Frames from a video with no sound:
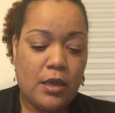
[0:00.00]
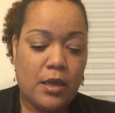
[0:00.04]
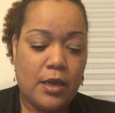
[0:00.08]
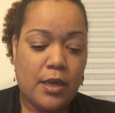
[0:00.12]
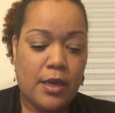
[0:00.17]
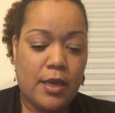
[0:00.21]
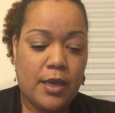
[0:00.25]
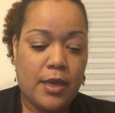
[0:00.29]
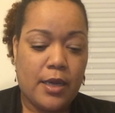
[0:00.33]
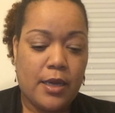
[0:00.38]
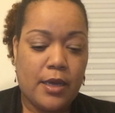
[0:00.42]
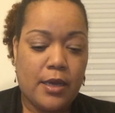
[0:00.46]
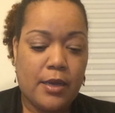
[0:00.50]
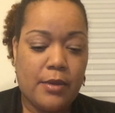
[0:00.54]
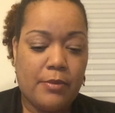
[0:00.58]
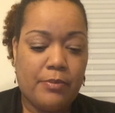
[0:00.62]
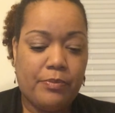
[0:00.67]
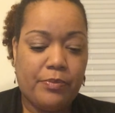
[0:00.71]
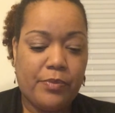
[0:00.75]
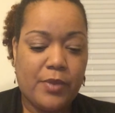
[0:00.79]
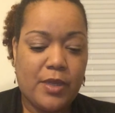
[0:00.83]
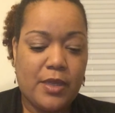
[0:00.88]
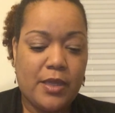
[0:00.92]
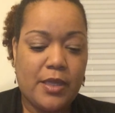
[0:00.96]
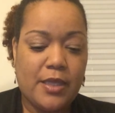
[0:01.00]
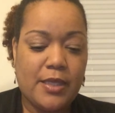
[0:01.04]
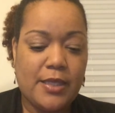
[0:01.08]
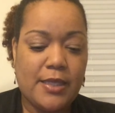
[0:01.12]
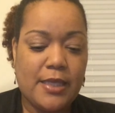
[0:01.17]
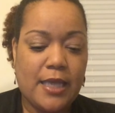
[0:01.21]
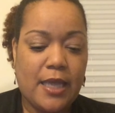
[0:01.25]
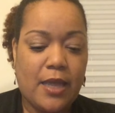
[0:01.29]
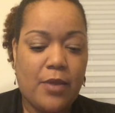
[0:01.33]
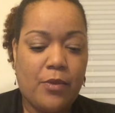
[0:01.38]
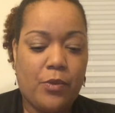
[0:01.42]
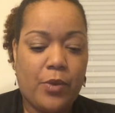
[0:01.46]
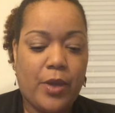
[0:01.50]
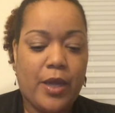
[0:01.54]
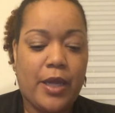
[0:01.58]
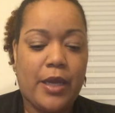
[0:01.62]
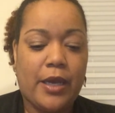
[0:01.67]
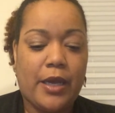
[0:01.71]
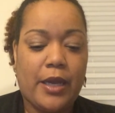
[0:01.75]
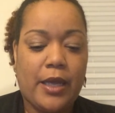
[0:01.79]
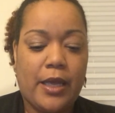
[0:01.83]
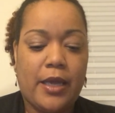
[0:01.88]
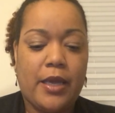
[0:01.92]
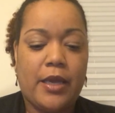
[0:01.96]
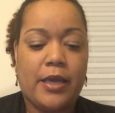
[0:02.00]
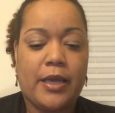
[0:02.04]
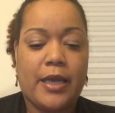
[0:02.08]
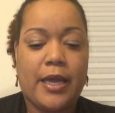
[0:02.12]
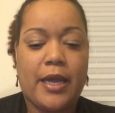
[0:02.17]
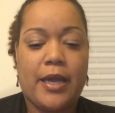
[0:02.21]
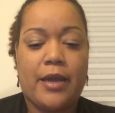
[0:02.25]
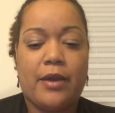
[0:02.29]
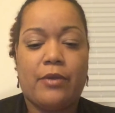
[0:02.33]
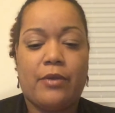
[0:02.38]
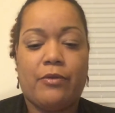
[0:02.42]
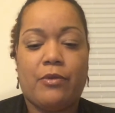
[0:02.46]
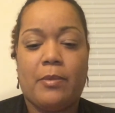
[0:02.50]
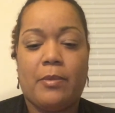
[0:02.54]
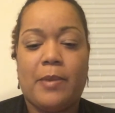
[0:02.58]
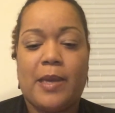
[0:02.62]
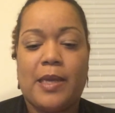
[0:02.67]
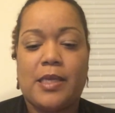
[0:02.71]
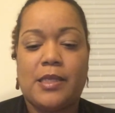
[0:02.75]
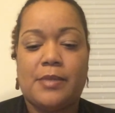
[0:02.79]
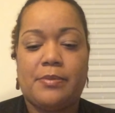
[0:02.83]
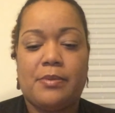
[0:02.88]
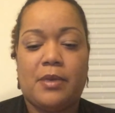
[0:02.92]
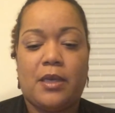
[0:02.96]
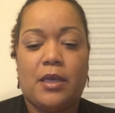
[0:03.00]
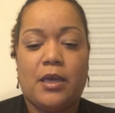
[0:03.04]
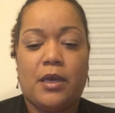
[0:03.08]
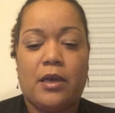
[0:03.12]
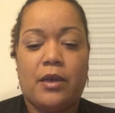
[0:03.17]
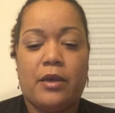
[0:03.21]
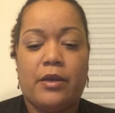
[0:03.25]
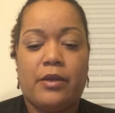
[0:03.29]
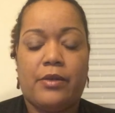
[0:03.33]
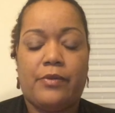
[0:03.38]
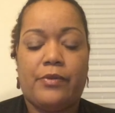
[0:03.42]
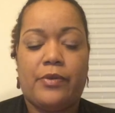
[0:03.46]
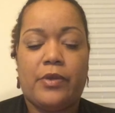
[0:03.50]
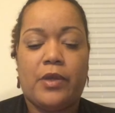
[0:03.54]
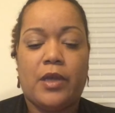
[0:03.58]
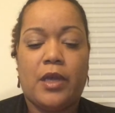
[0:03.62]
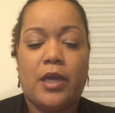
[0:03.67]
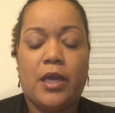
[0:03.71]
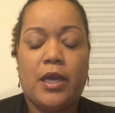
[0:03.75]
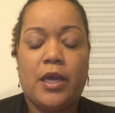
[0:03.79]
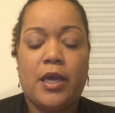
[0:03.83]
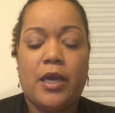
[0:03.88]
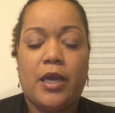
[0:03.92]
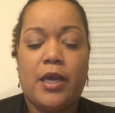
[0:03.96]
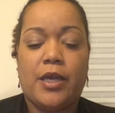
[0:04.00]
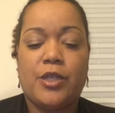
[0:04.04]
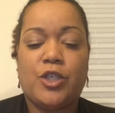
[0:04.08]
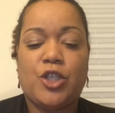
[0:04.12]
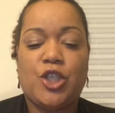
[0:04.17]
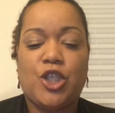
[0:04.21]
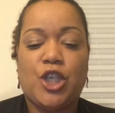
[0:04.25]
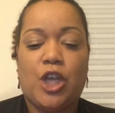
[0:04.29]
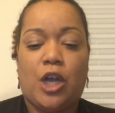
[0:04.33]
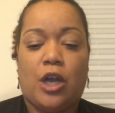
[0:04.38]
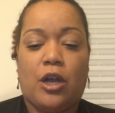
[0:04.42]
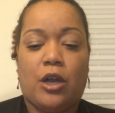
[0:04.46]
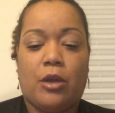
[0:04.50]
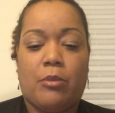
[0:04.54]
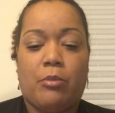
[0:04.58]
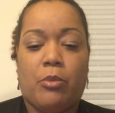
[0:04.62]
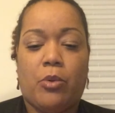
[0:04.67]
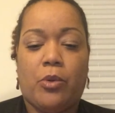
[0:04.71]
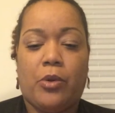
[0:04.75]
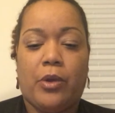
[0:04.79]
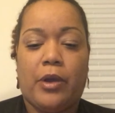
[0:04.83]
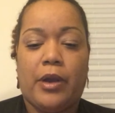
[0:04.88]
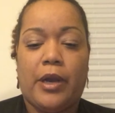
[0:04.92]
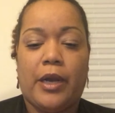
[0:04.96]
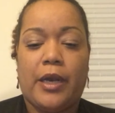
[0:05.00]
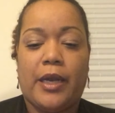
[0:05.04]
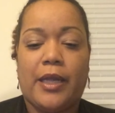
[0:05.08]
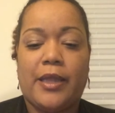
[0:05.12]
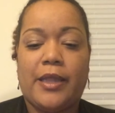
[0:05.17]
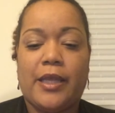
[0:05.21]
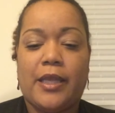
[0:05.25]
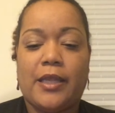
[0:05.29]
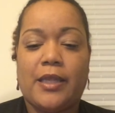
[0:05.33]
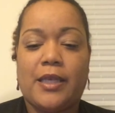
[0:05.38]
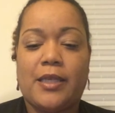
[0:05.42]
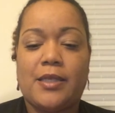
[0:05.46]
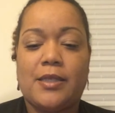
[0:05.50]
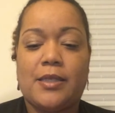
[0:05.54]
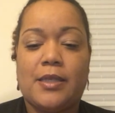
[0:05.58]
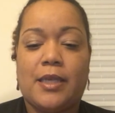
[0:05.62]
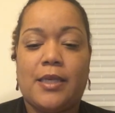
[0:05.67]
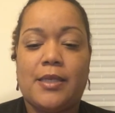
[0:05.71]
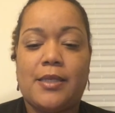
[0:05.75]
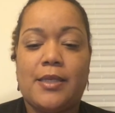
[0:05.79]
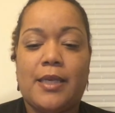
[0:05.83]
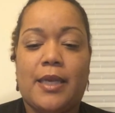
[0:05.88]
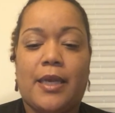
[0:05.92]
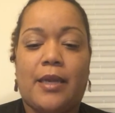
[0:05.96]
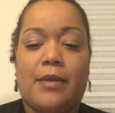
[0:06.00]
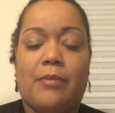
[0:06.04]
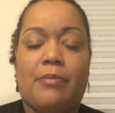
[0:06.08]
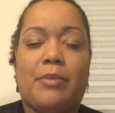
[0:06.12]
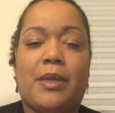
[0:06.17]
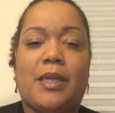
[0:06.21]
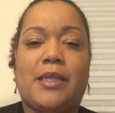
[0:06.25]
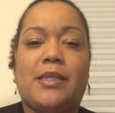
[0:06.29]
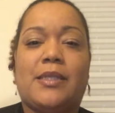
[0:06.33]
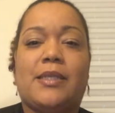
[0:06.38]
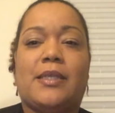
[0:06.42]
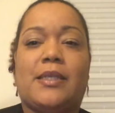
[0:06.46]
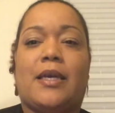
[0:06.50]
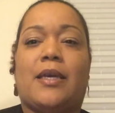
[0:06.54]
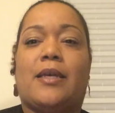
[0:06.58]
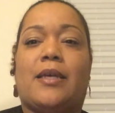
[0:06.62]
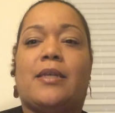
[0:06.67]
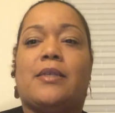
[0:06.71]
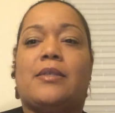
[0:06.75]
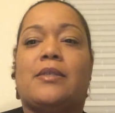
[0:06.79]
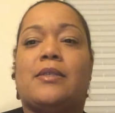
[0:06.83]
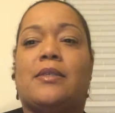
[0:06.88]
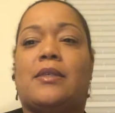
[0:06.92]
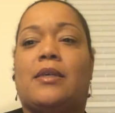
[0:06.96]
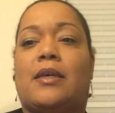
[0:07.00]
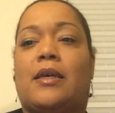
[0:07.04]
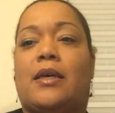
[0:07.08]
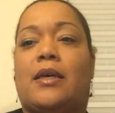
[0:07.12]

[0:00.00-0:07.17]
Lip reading: The second one kind of reminds me of a chalkboard, and I think that's the intent, but it says,